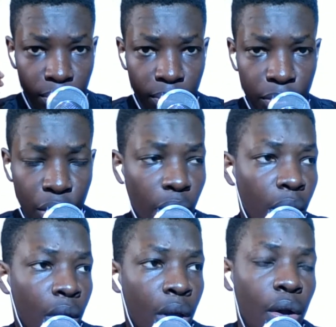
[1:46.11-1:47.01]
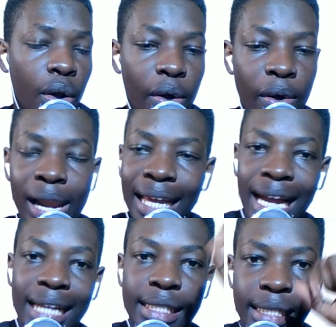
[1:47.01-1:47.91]
you know, all I
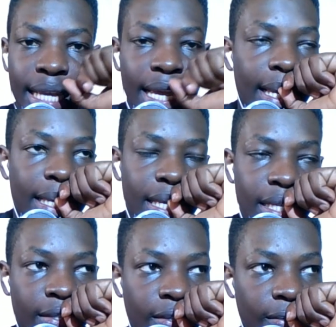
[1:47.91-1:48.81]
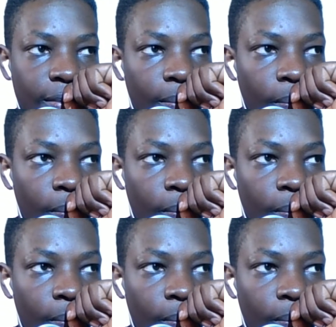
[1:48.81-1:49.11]
can say is,